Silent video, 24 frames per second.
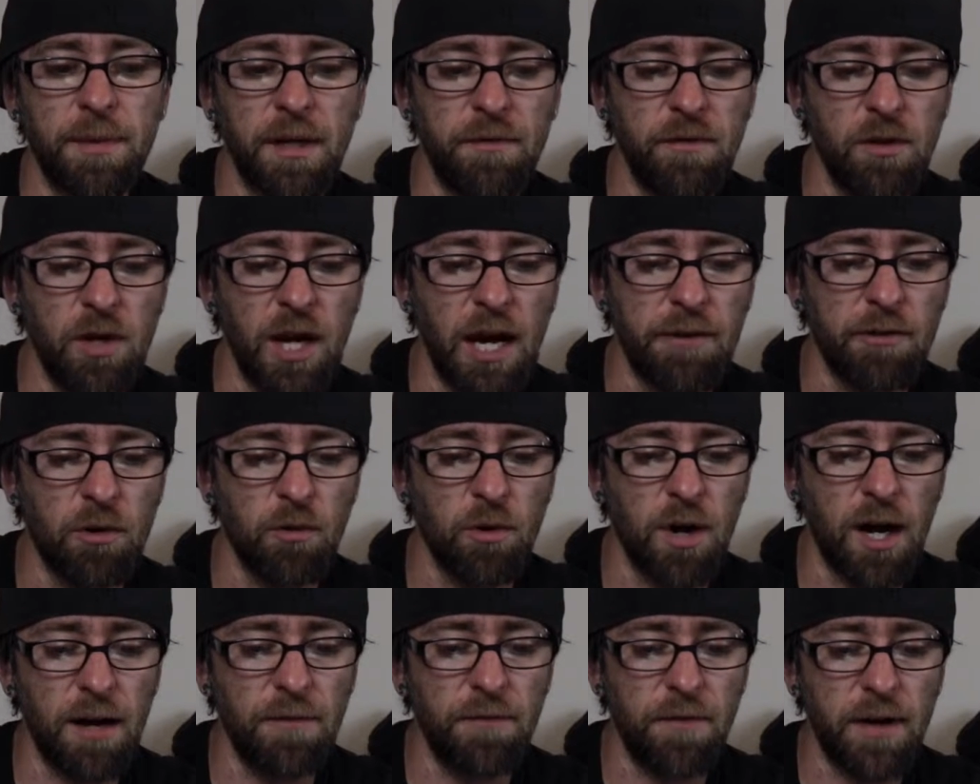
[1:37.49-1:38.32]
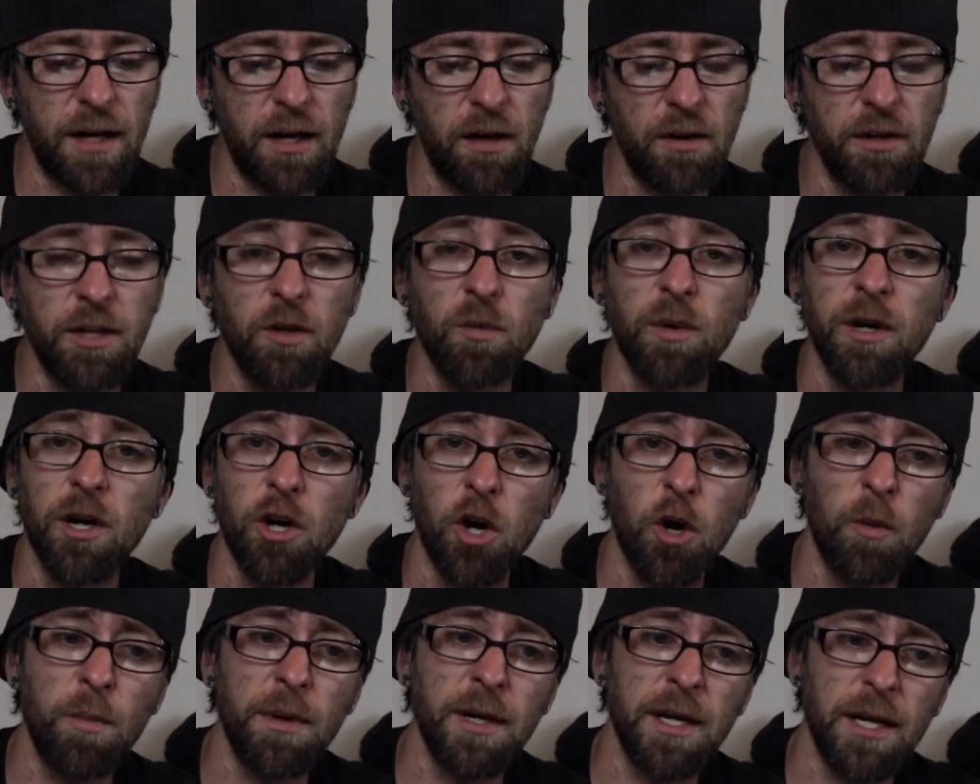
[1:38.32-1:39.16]
If you have a RAW file and you want to
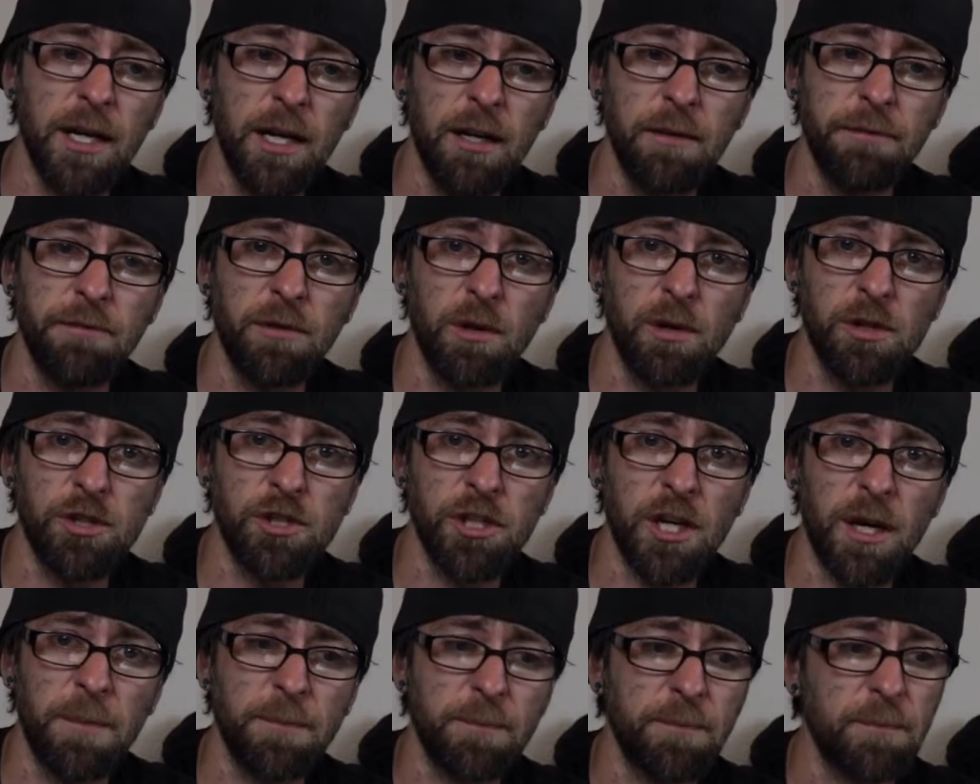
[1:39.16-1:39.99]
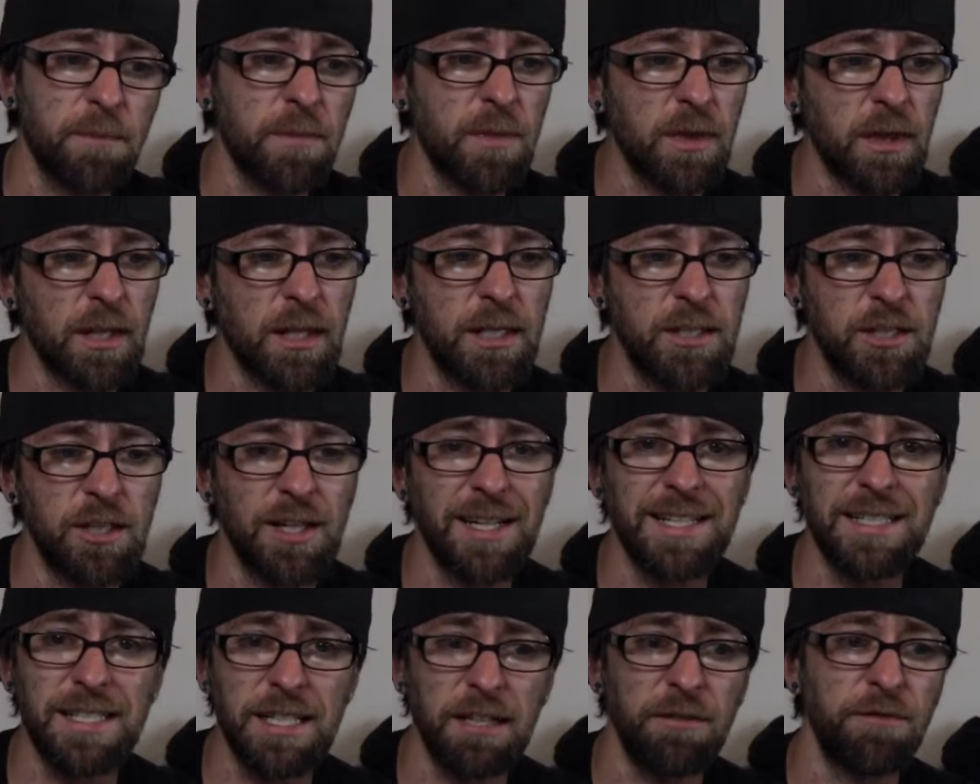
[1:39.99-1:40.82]
open it in Photoshop, it's
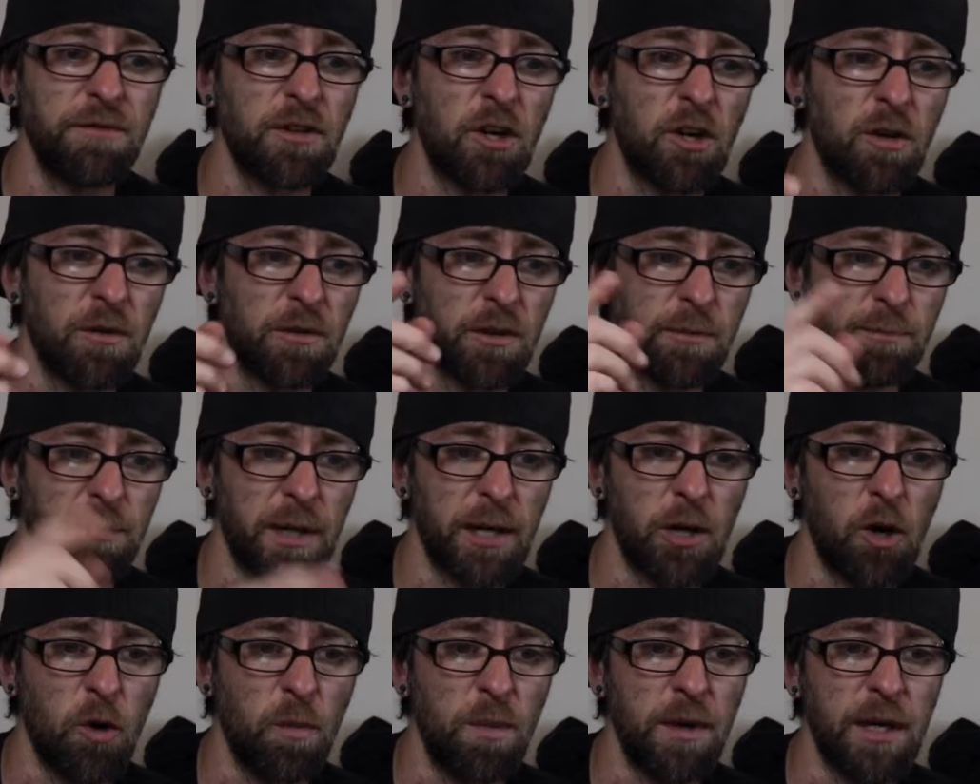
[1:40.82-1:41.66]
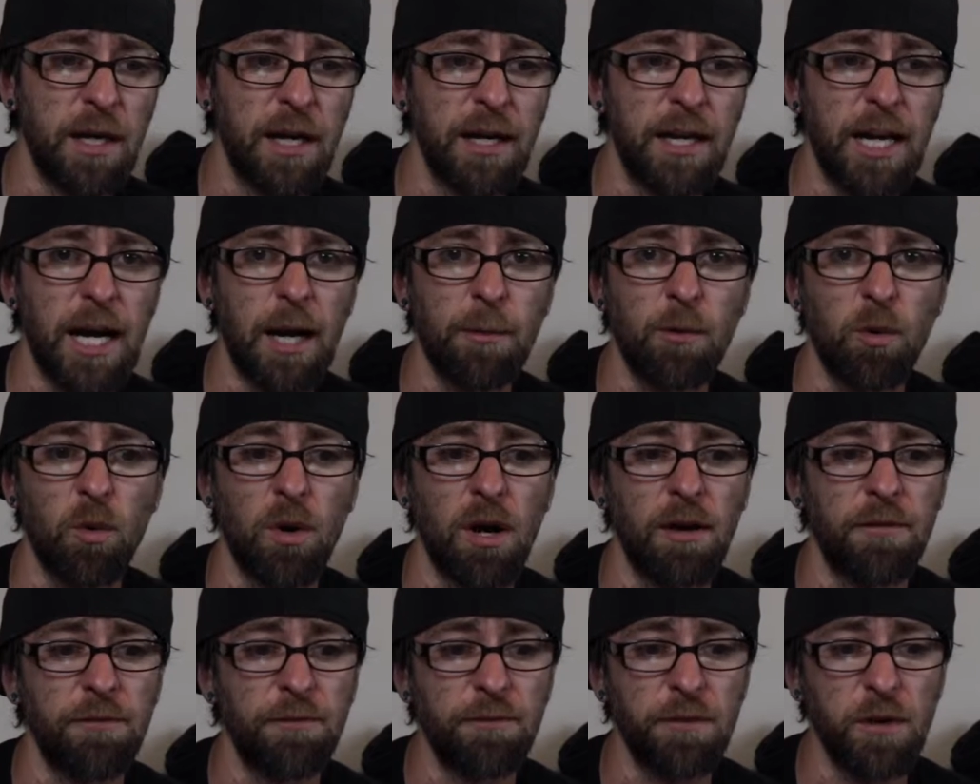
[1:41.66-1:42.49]
going to default by opening in Camera
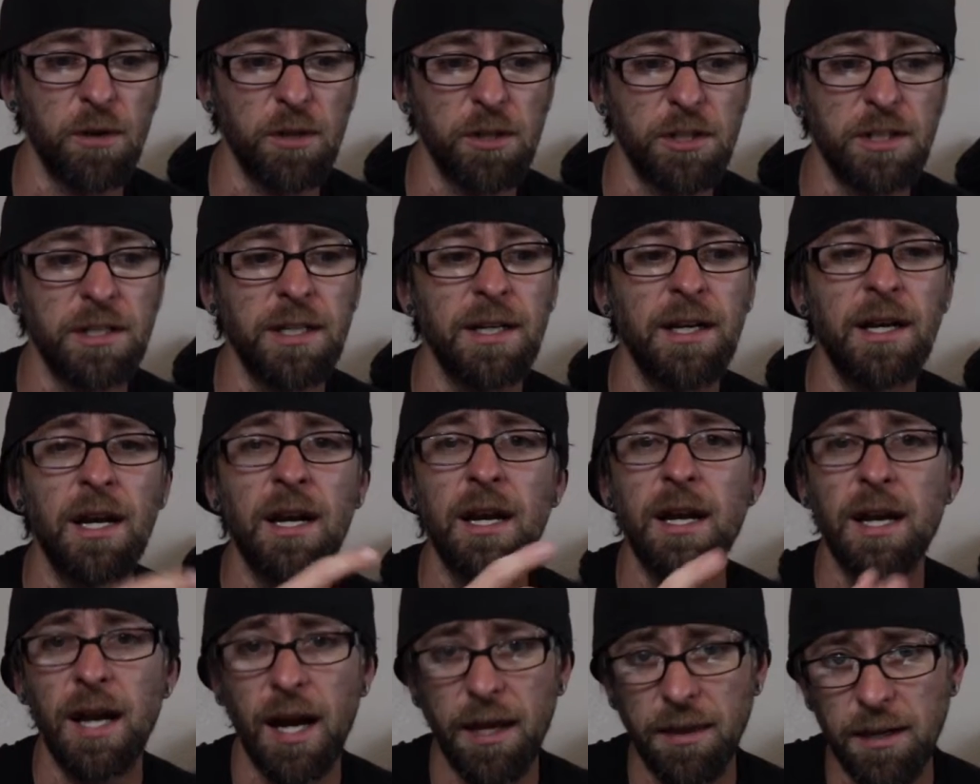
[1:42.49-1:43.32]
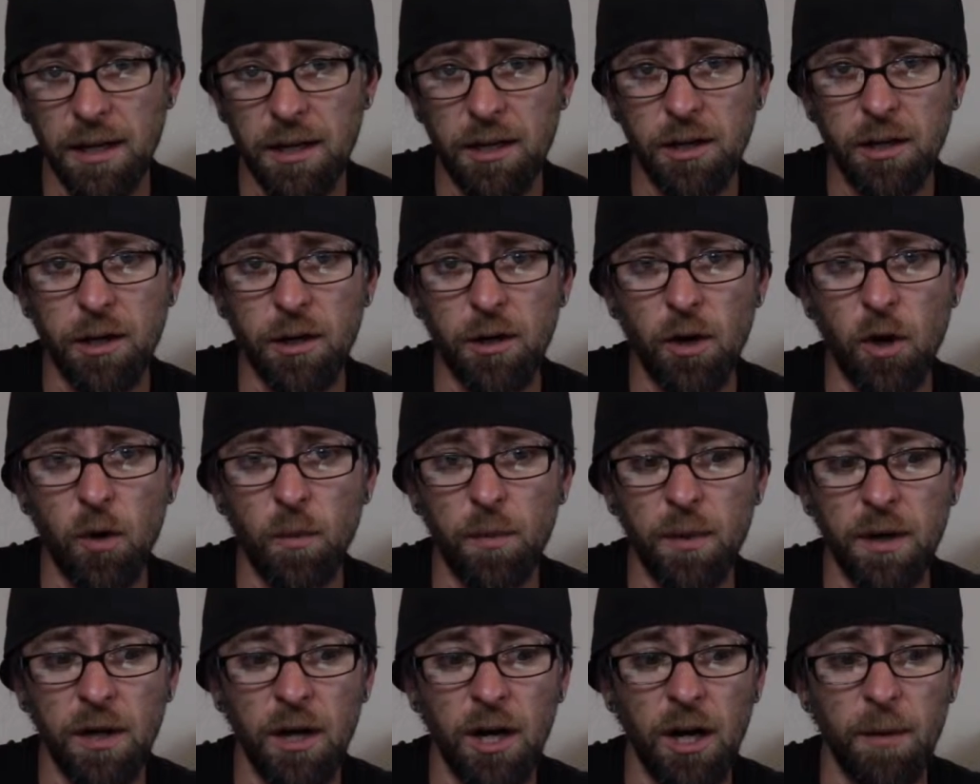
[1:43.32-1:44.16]
Raw first, and then you can
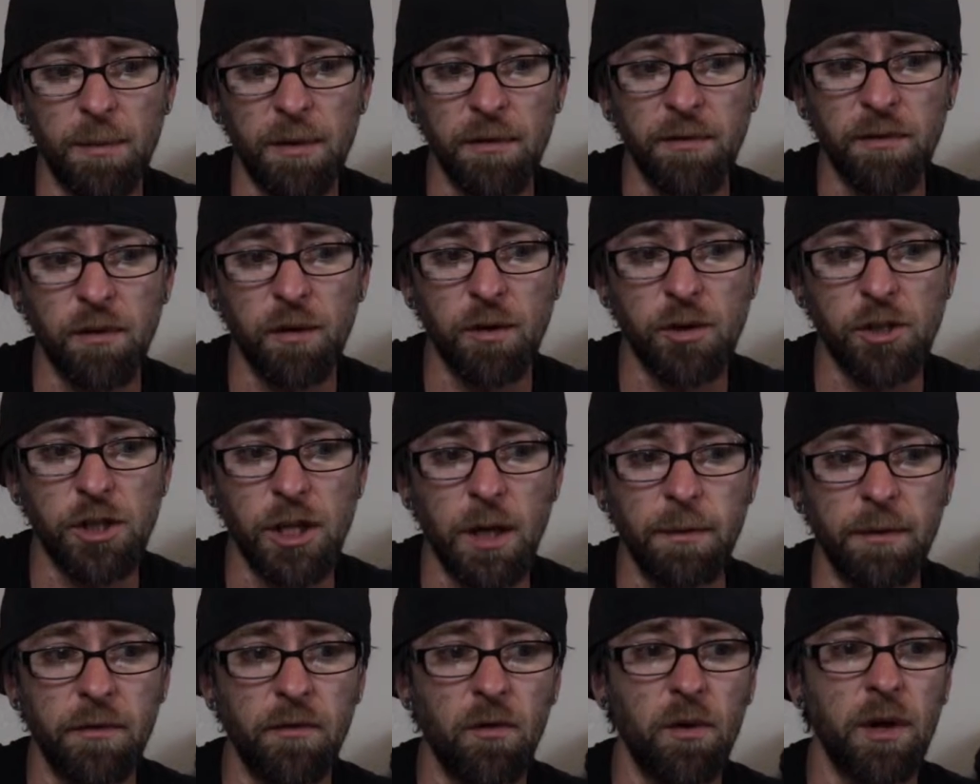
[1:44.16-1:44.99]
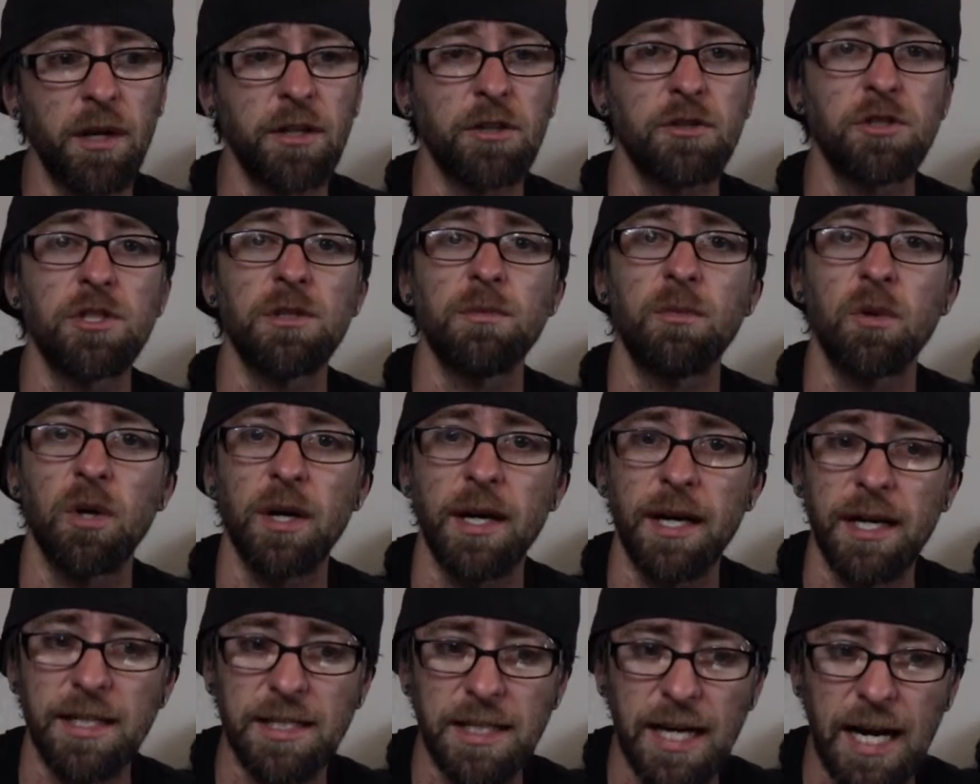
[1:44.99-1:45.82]
open it up in Photoshop if you want to do some more
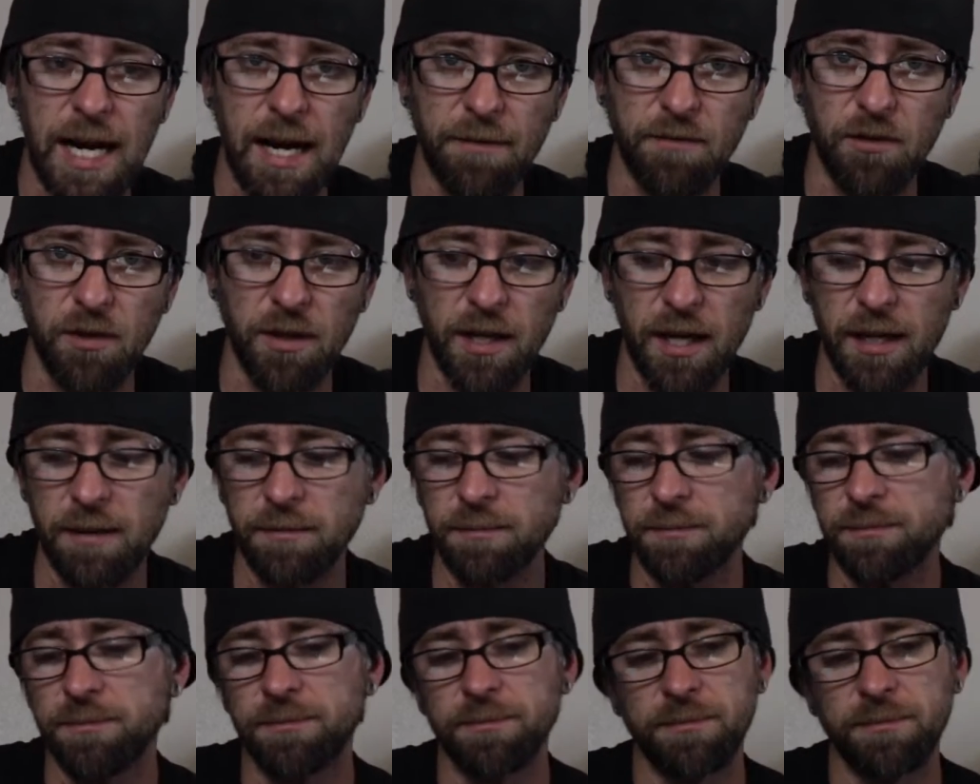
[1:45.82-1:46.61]
edits after that.